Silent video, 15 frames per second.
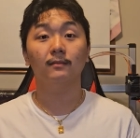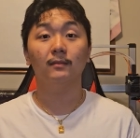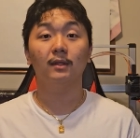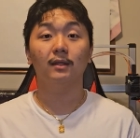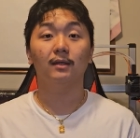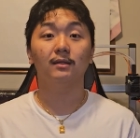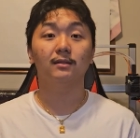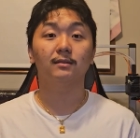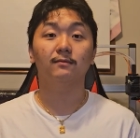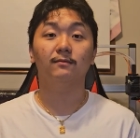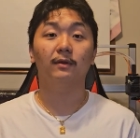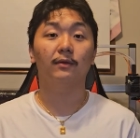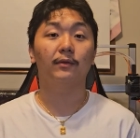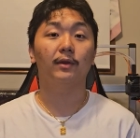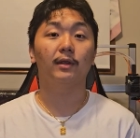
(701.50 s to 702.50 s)
it's
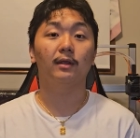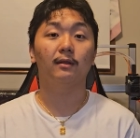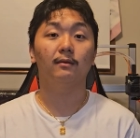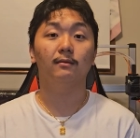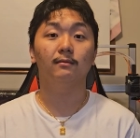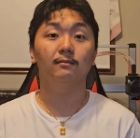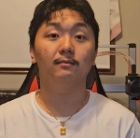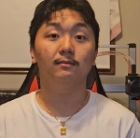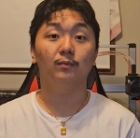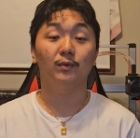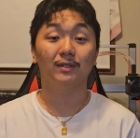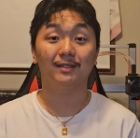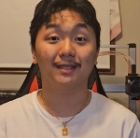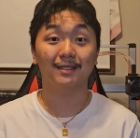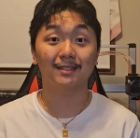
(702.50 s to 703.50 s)
very
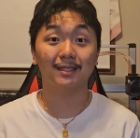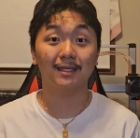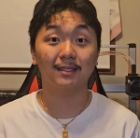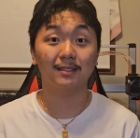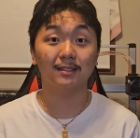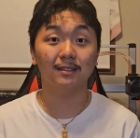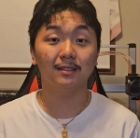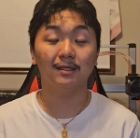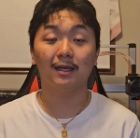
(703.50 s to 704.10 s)
resistant.